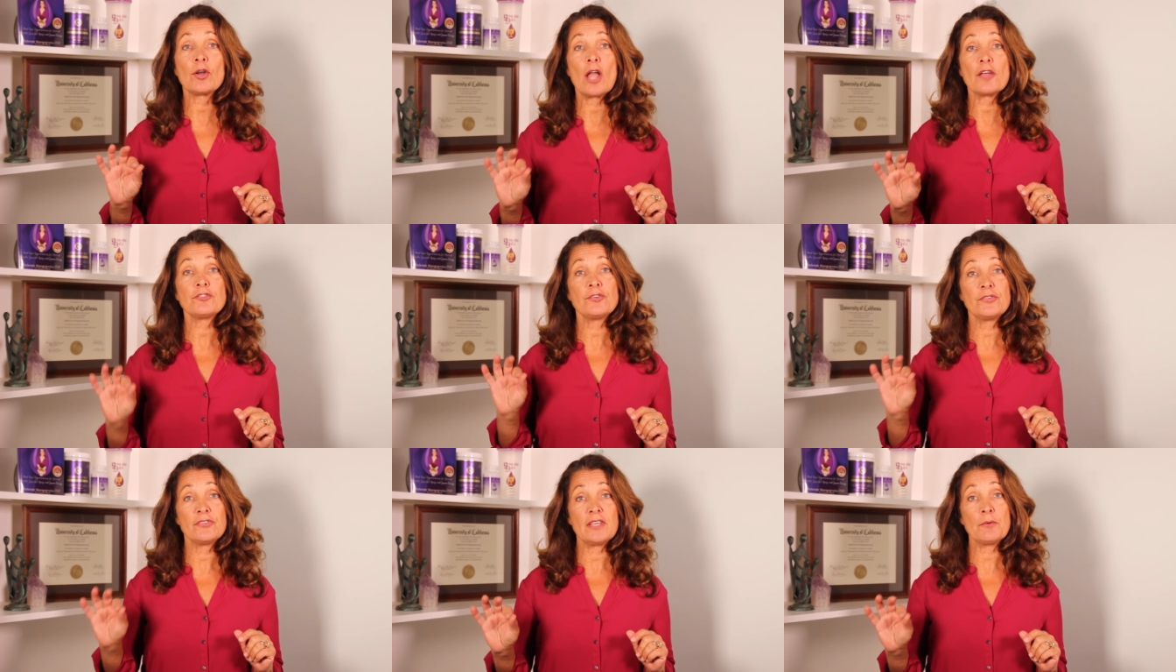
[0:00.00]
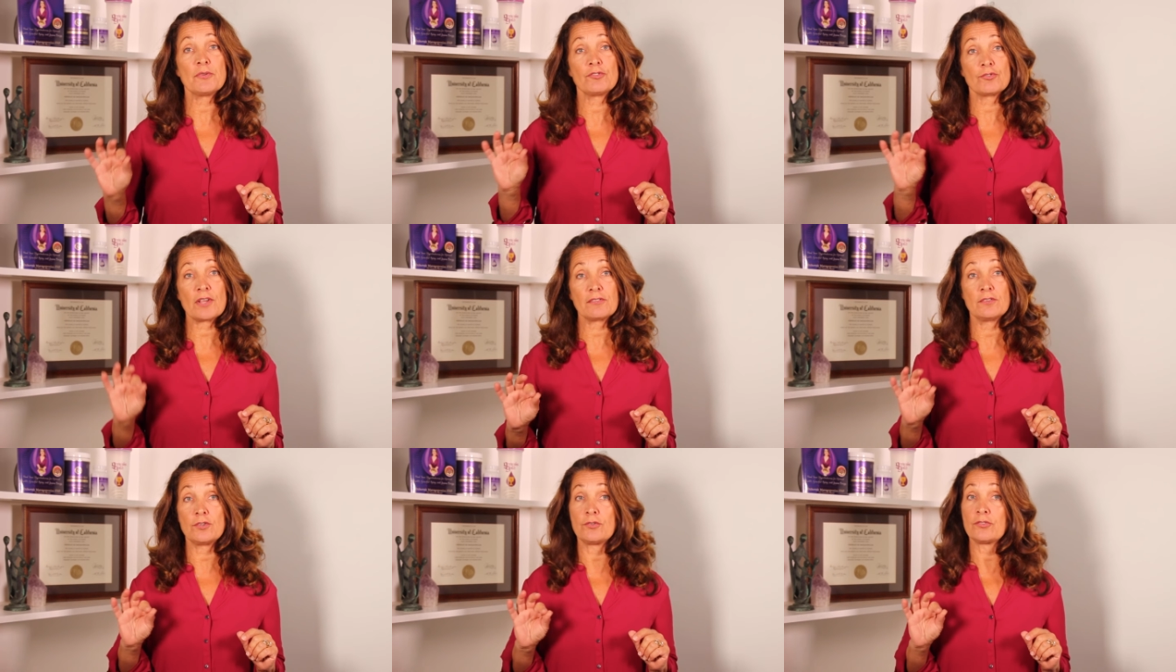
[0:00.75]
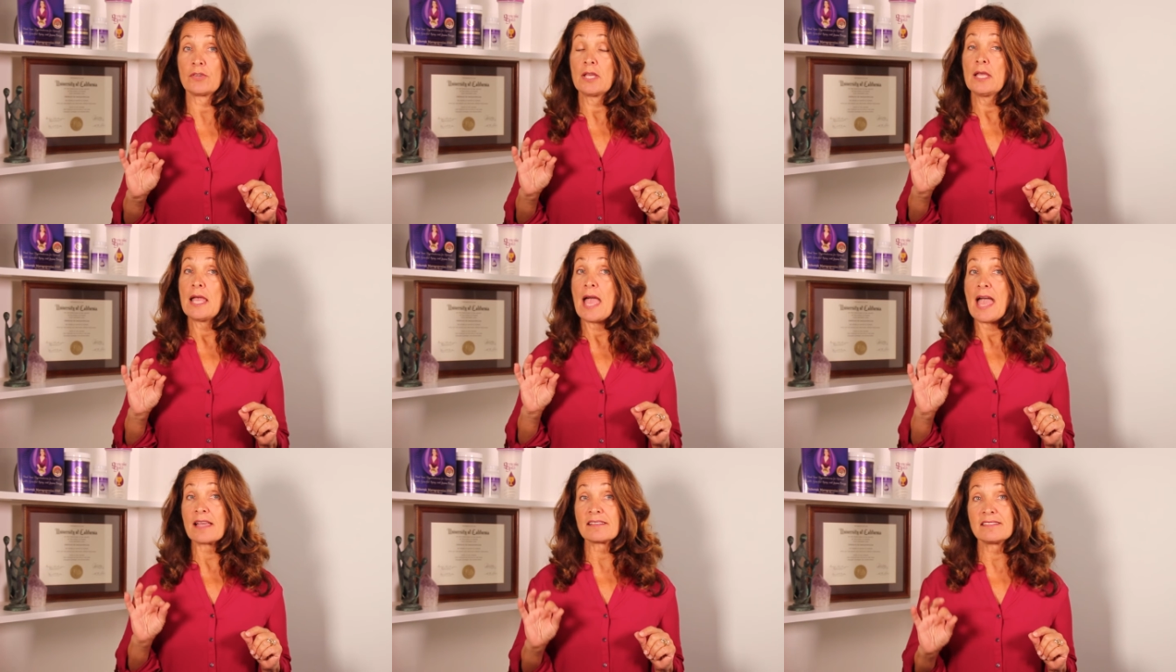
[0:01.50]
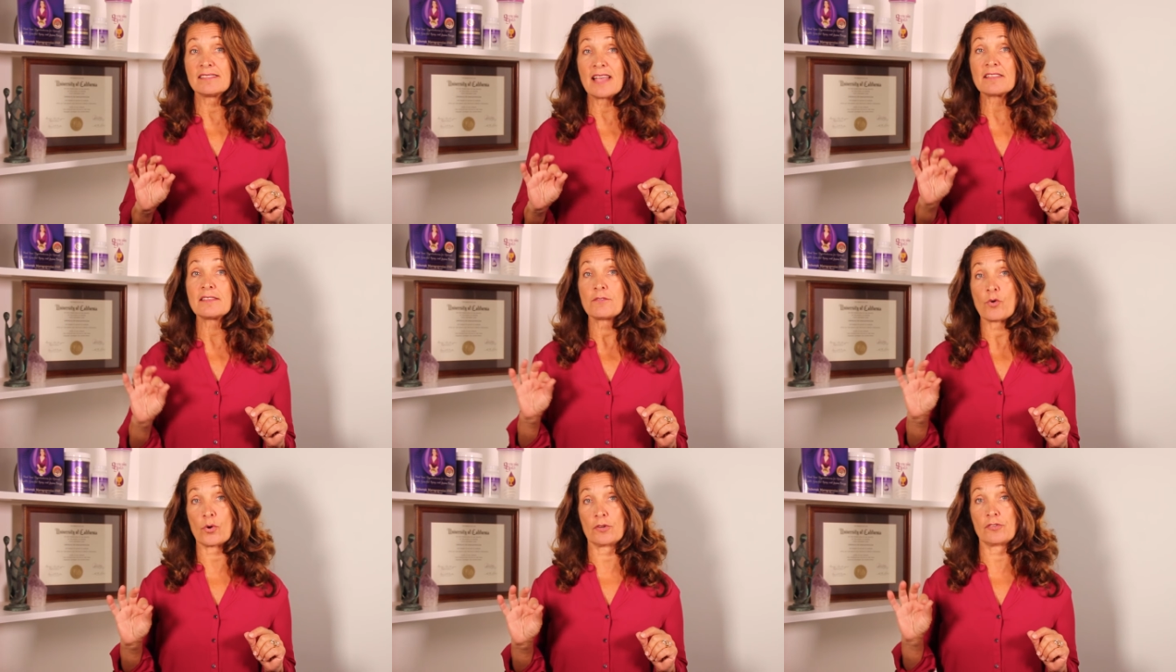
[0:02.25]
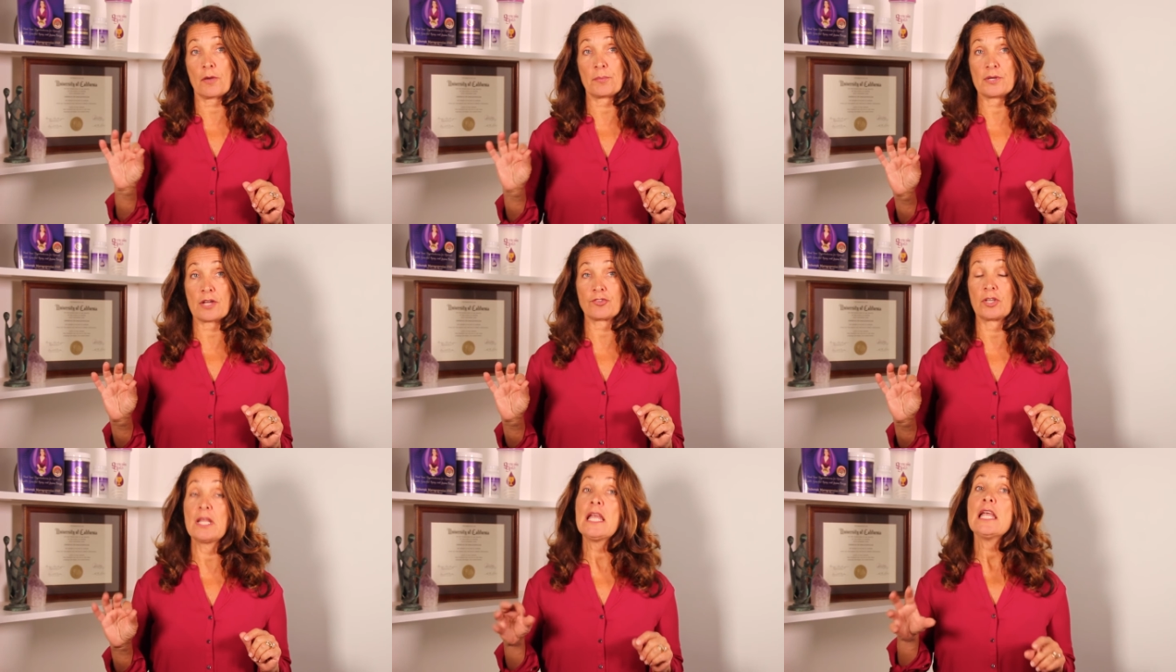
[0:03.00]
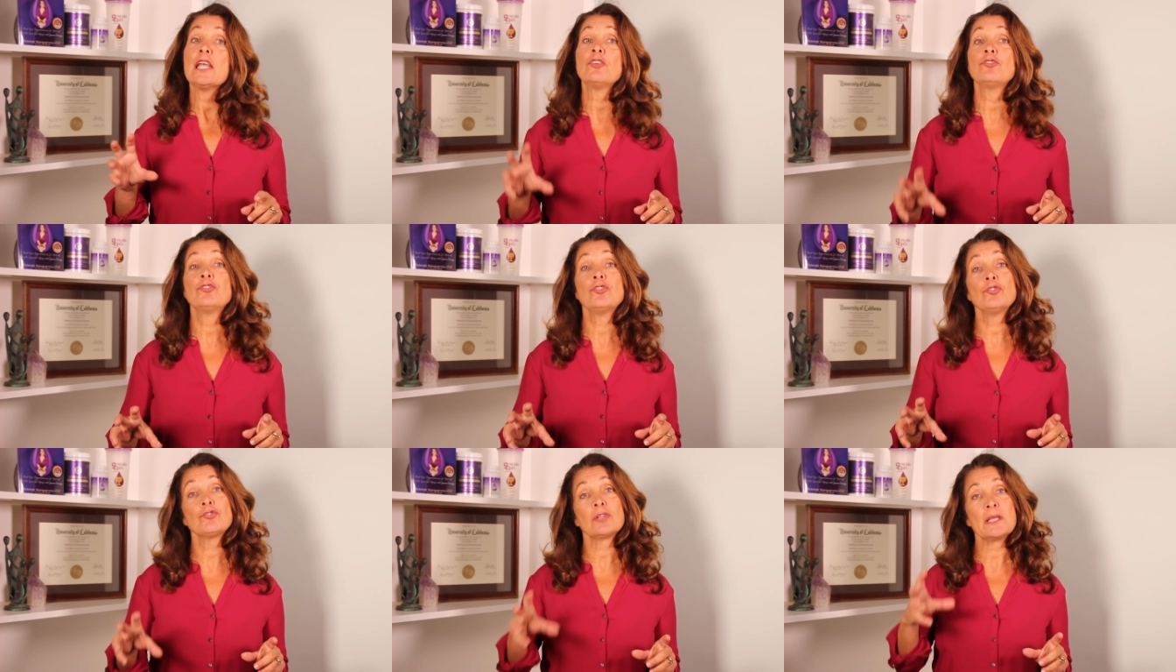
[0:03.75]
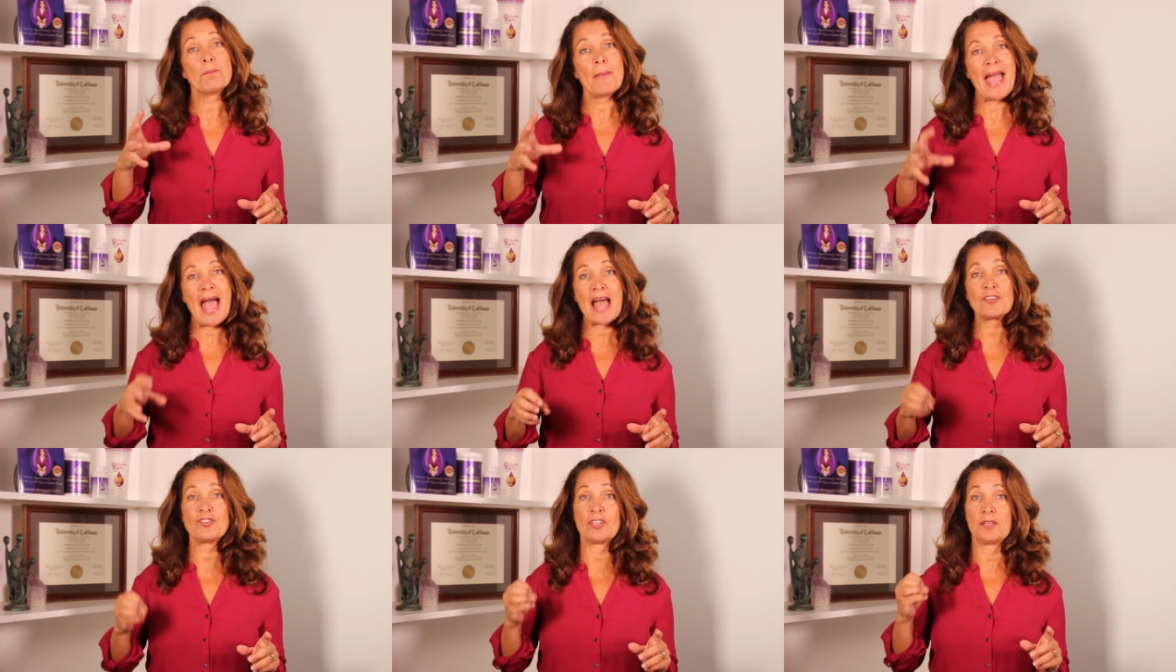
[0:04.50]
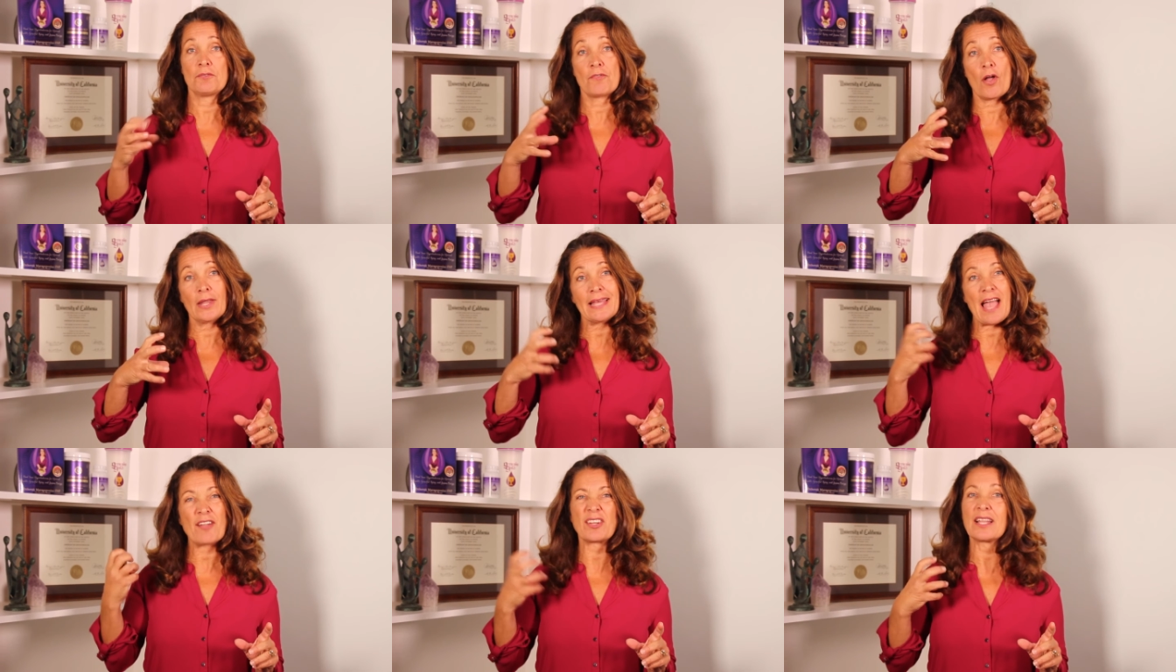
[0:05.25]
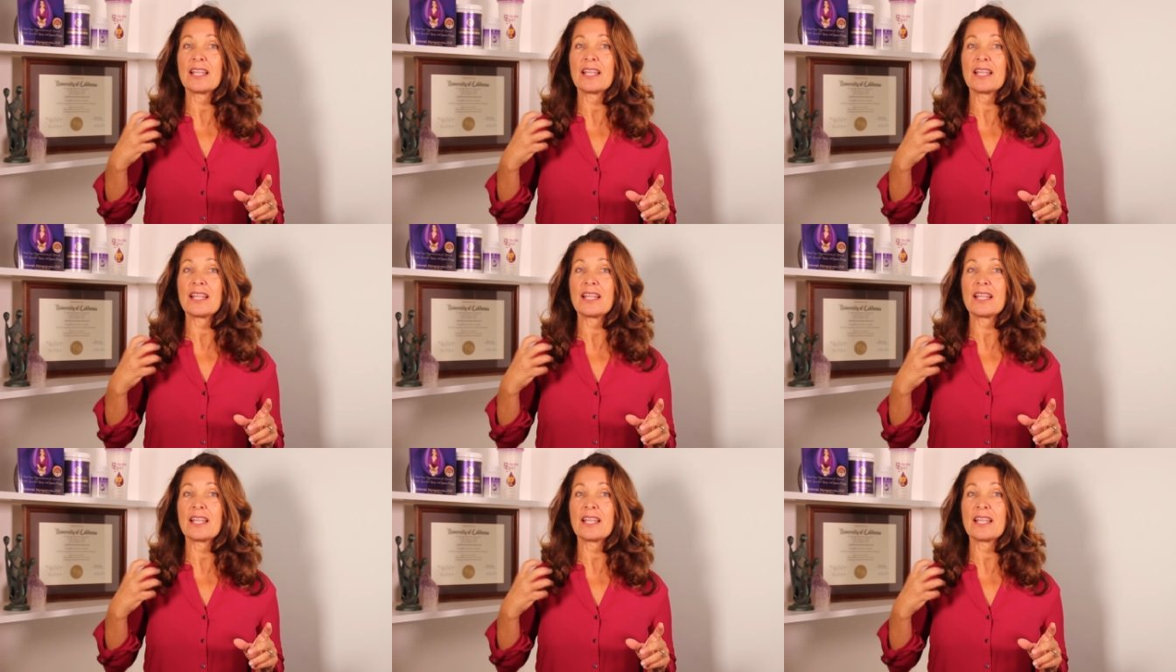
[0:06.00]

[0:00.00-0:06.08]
loss you see with stress-induced excessive cortisol production is usually patchy, falling out in